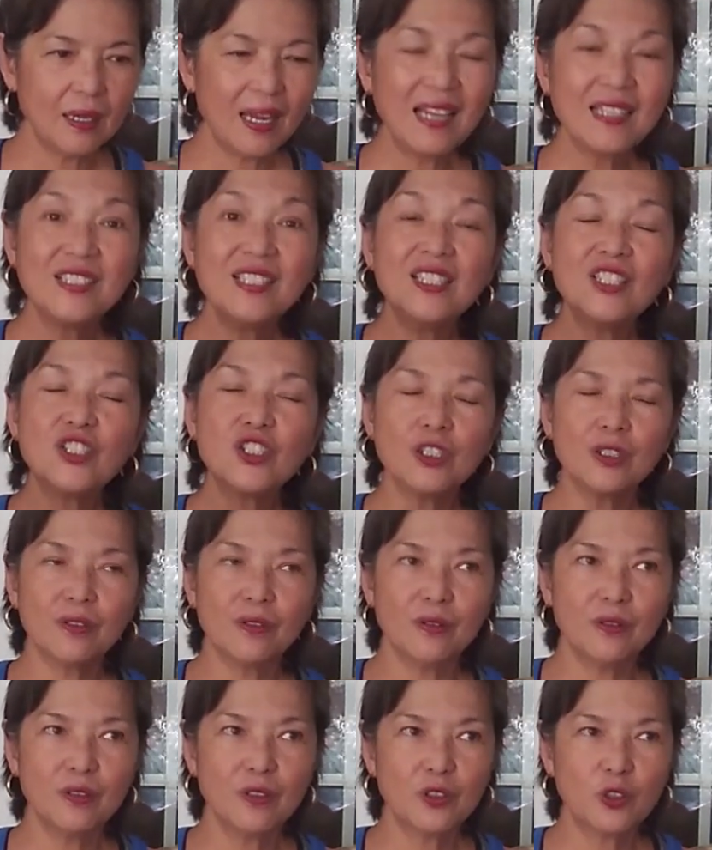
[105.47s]

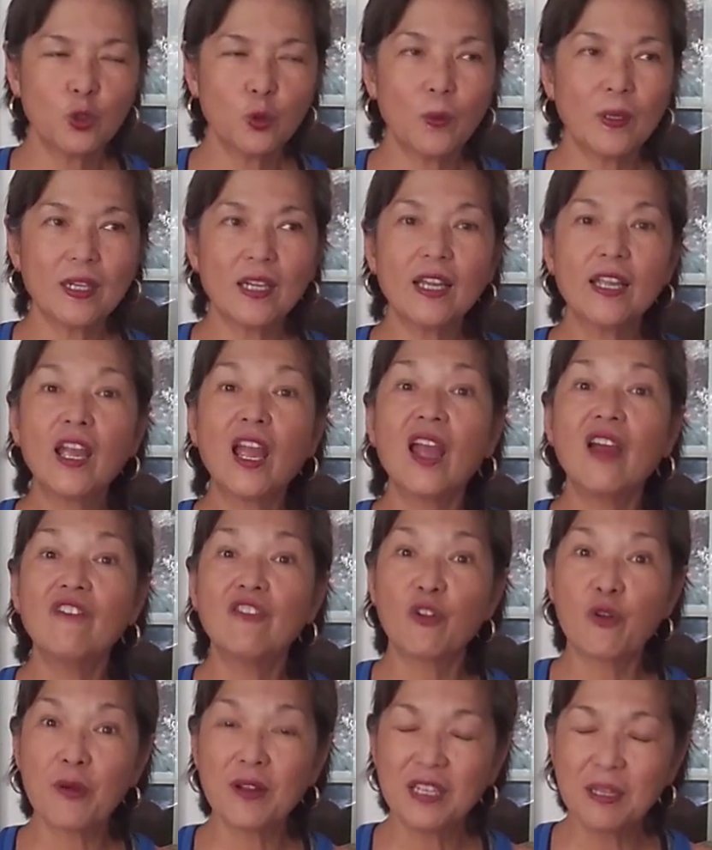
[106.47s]
addition to what I
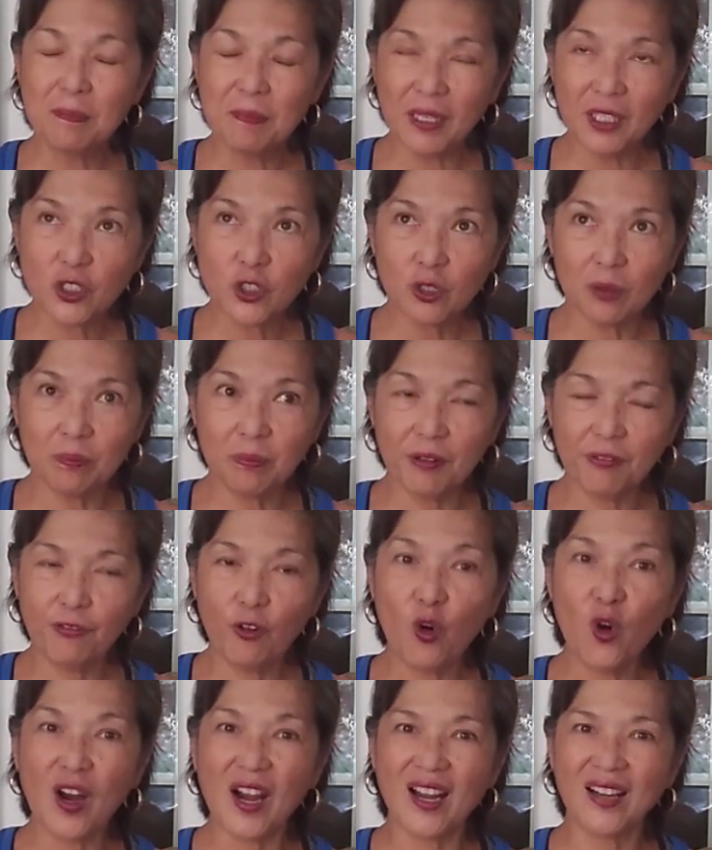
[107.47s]
have already mentioned
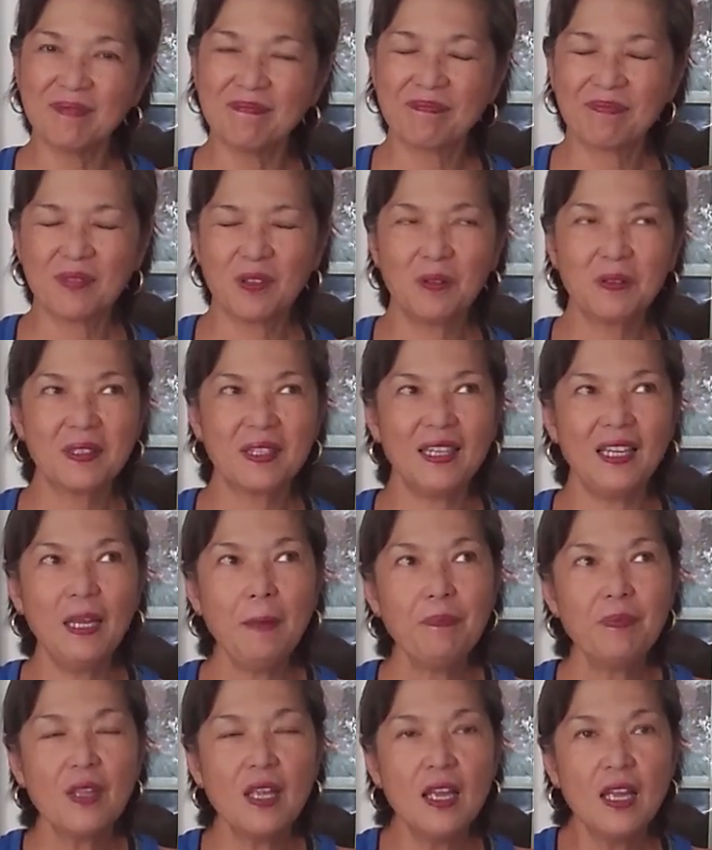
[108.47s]
before.
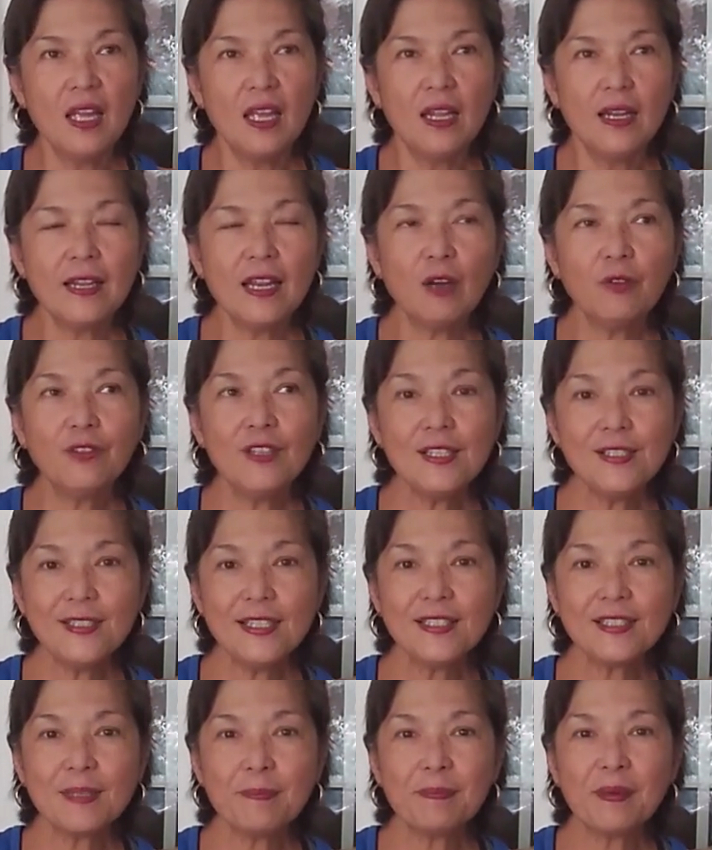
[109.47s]
Okay? Now this
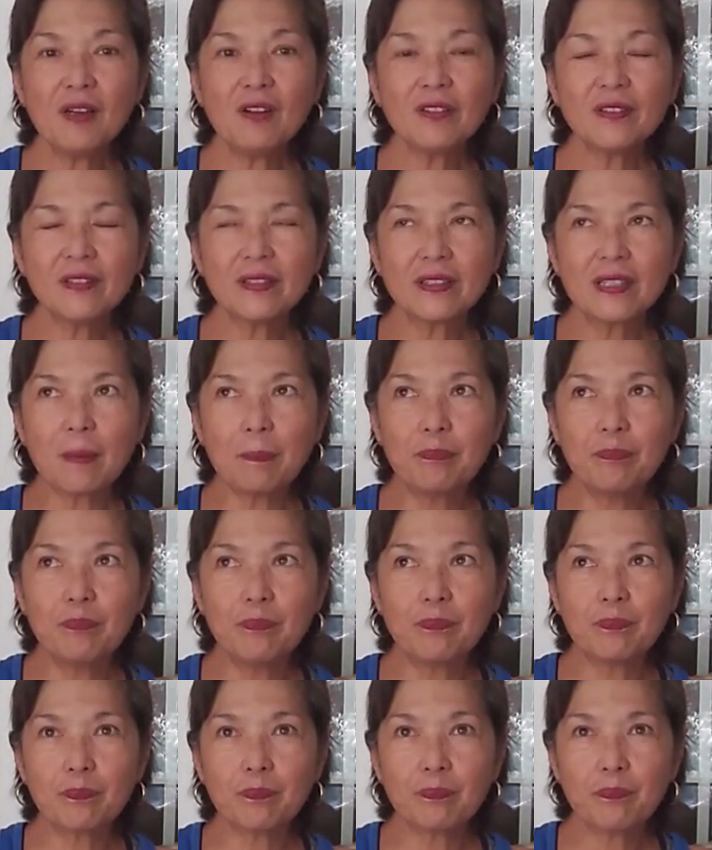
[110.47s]
is about the
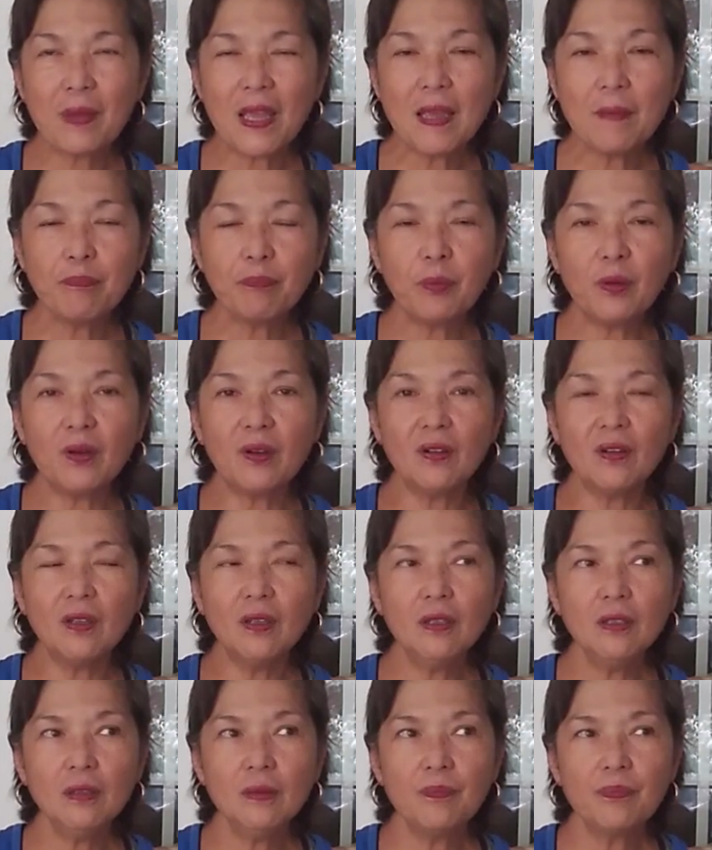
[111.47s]

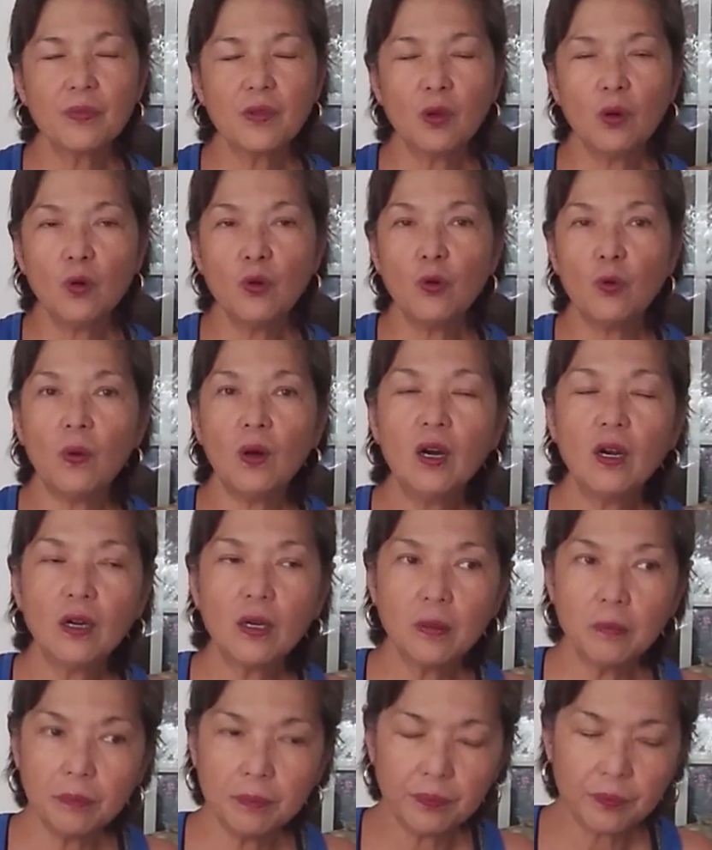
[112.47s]
people who
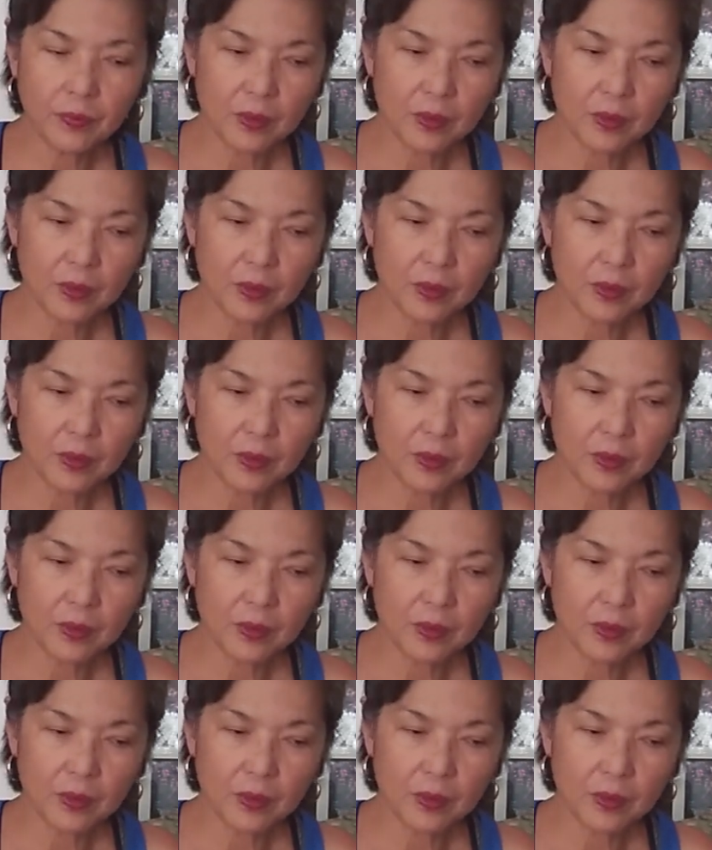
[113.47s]
are